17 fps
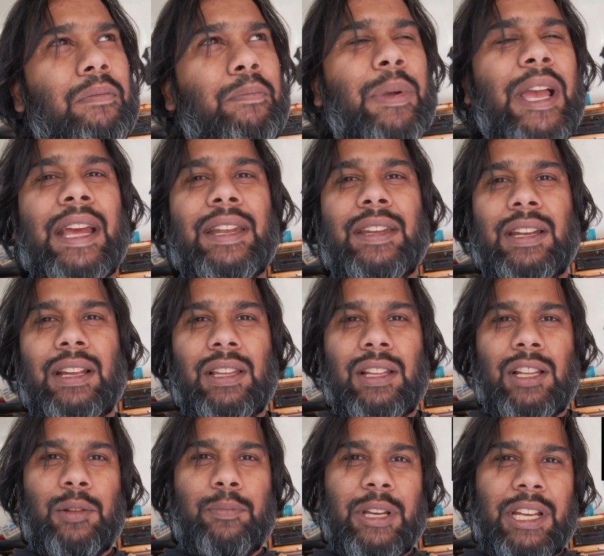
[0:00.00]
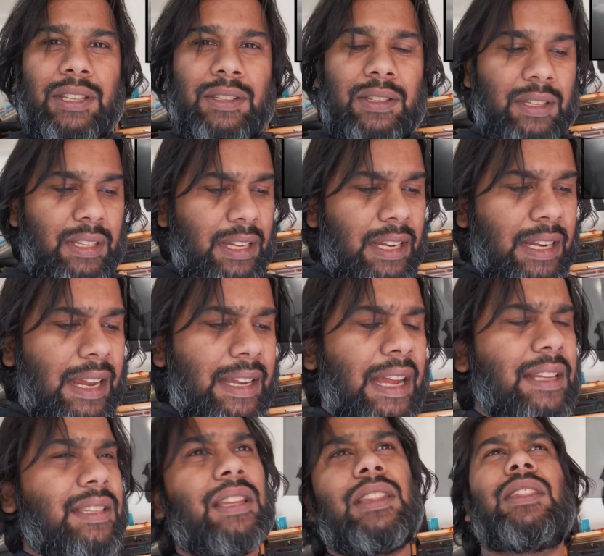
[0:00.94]
bend it a little bit. That,
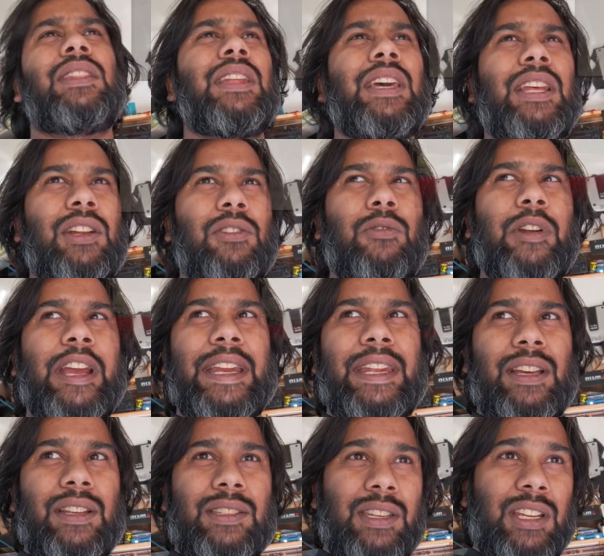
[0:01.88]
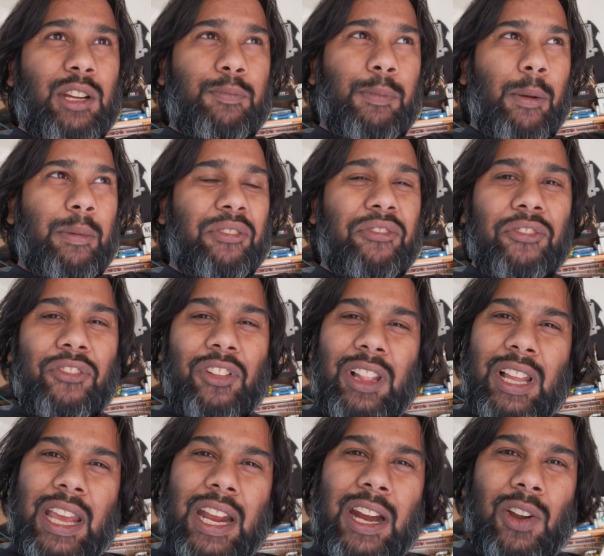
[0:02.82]
that's a little radius. You could probably
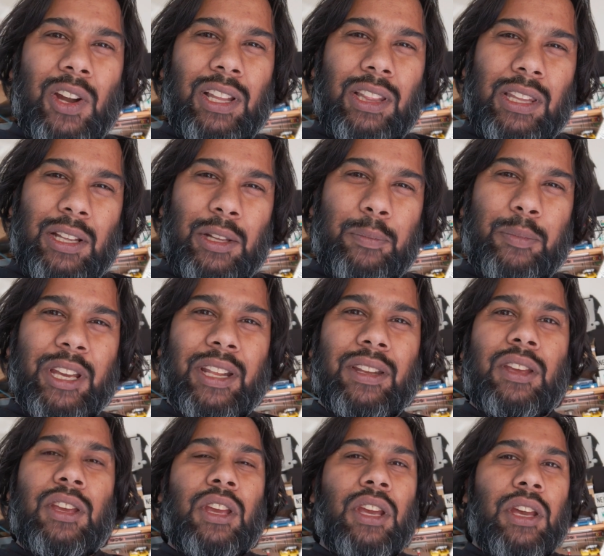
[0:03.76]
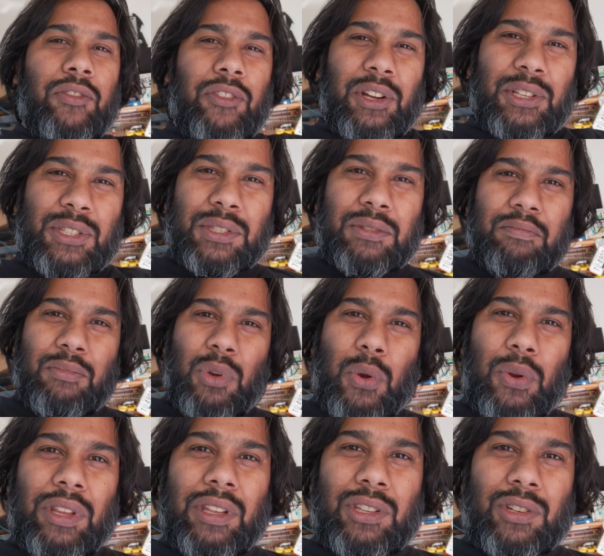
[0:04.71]
flare a little bit for a
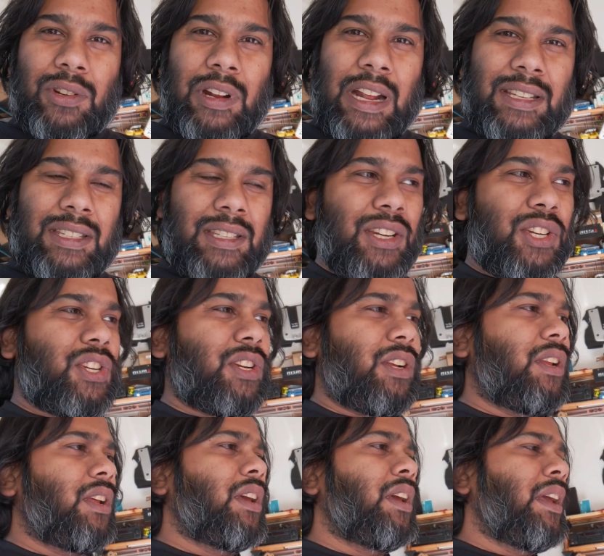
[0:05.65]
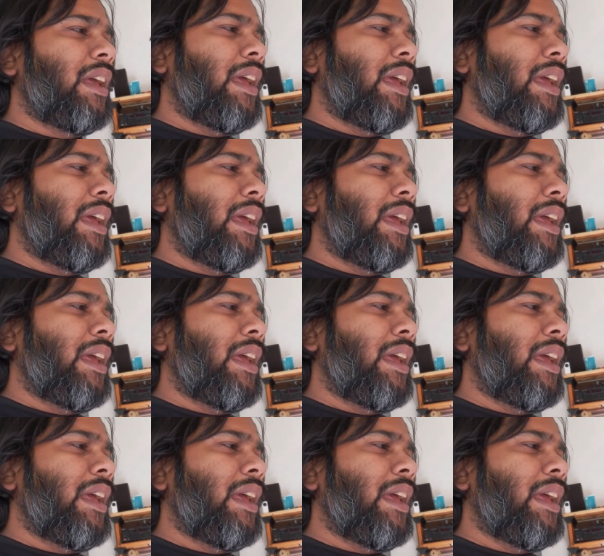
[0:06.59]
smoother transition.